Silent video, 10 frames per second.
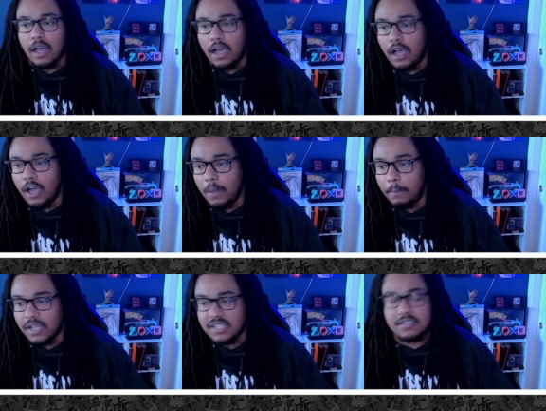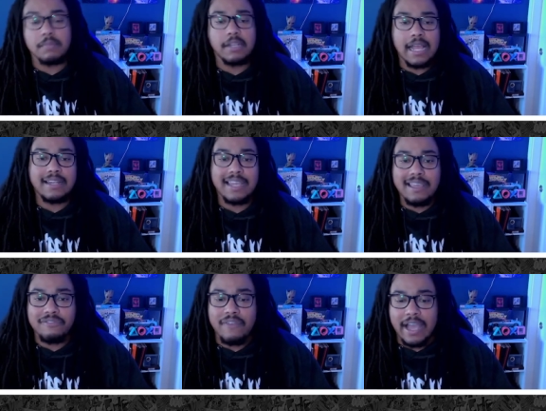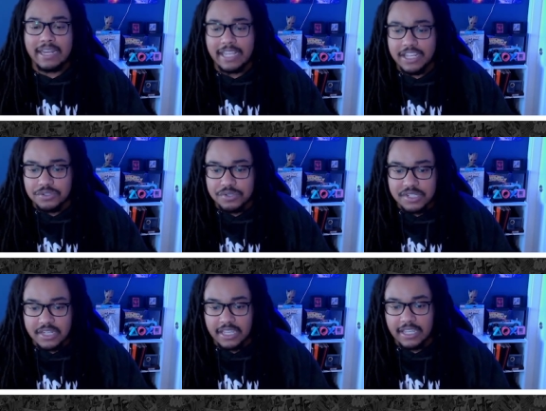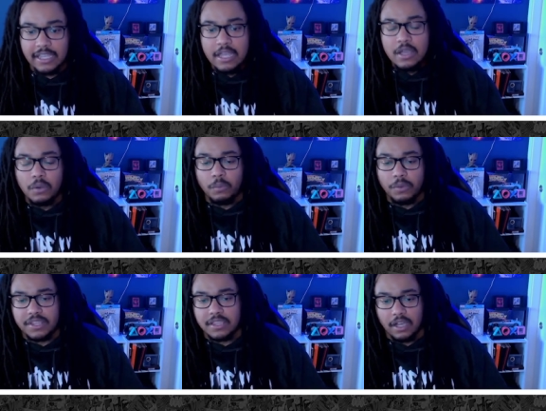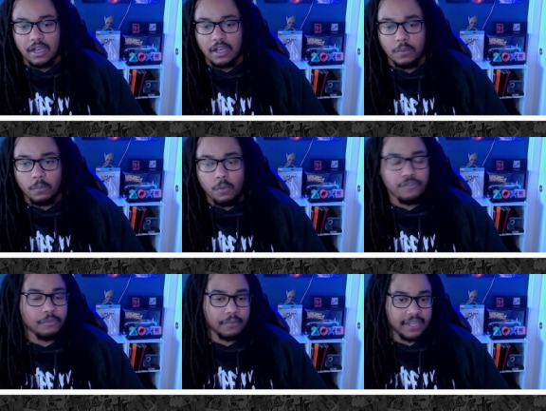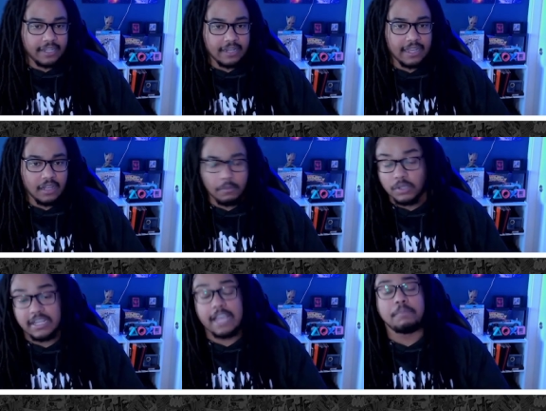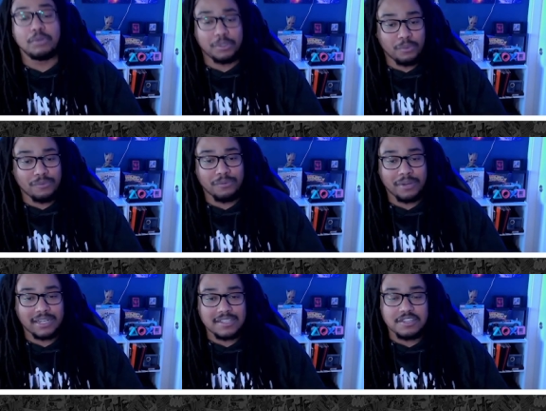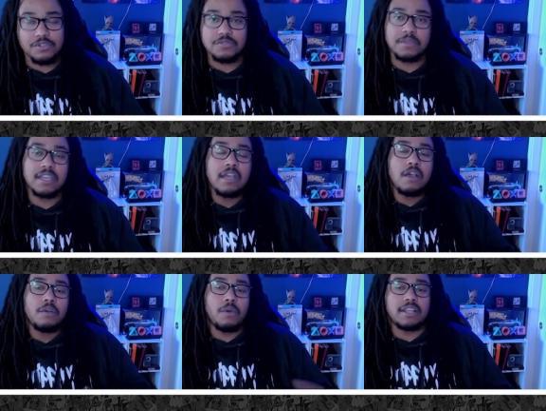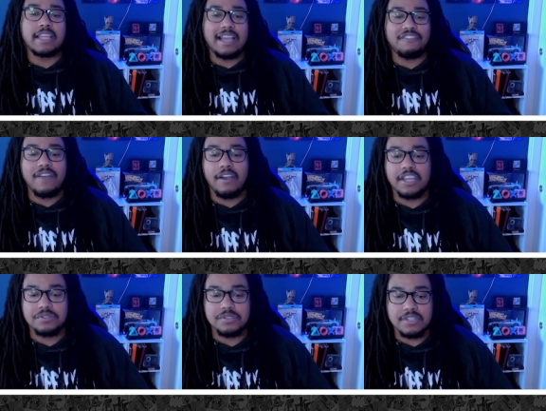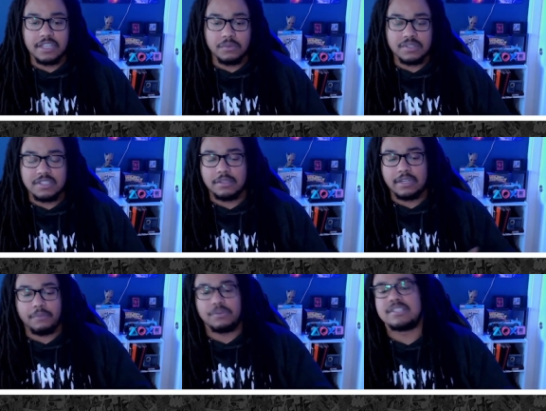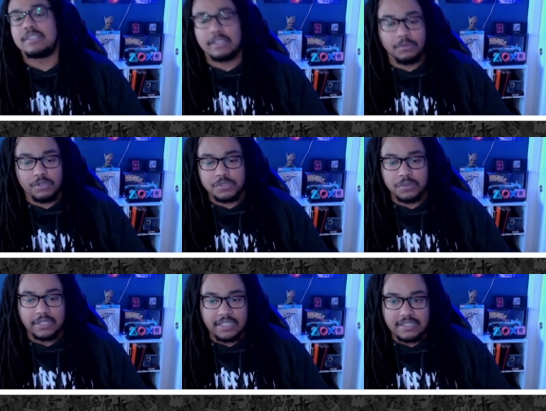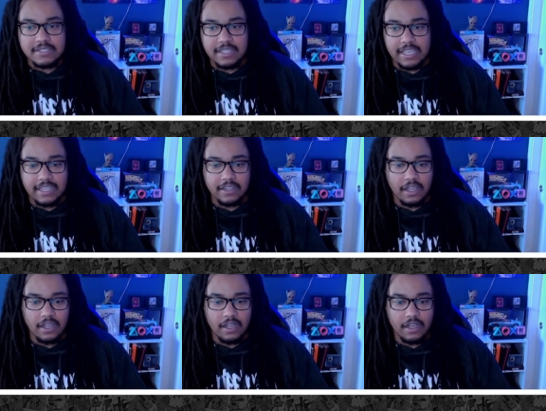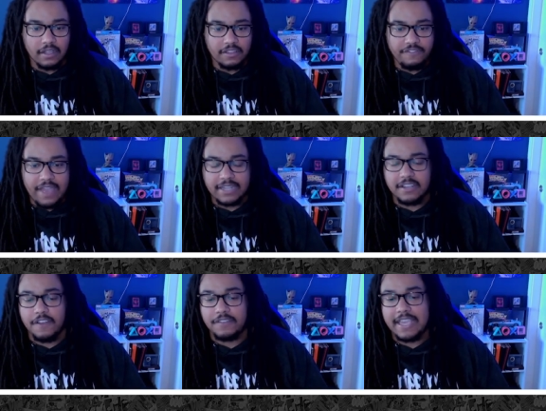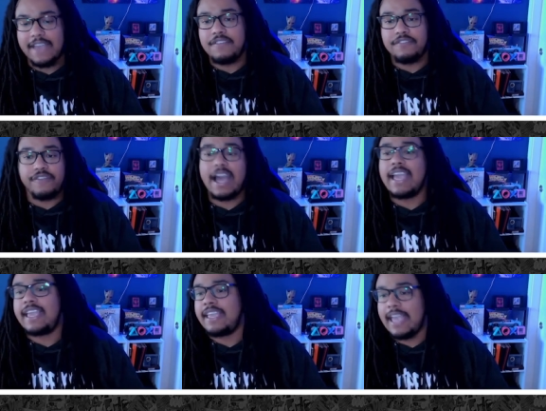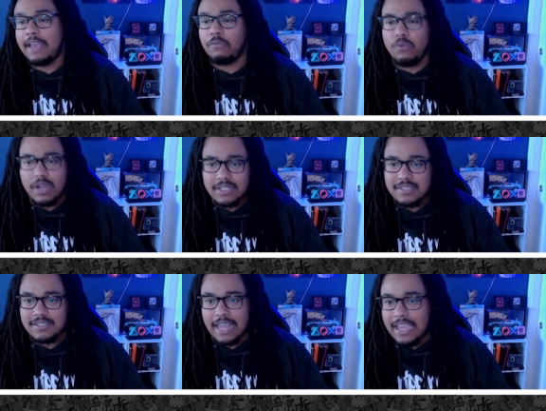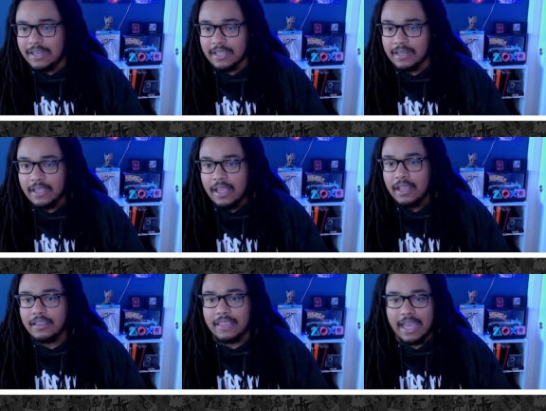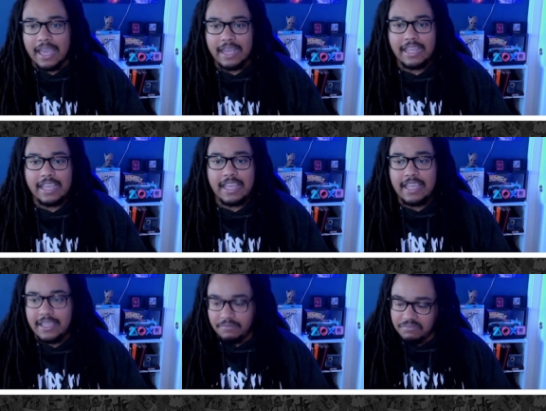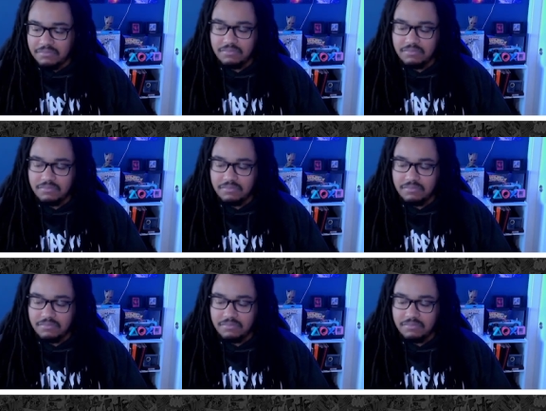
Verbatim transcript: But something I did find interesting with Wolverine and Deadpool and Wolverine, excuse me. One thing I found interesting was something that recently was released in the fact of Kevin Feige had once stated that he